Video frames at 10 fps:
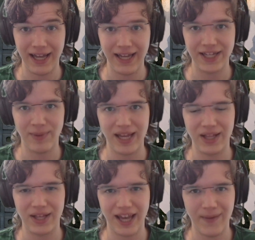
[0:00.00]
is making
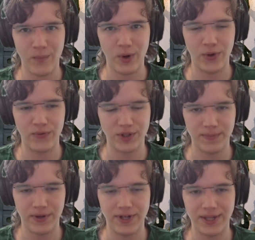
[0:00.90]
the game world
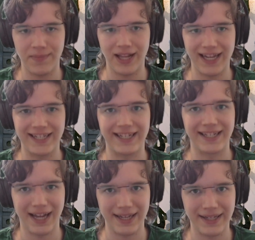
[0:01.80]
respond to the player's
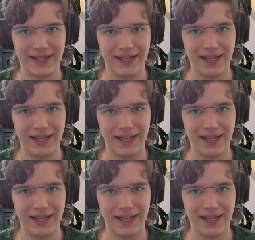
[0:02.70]
success.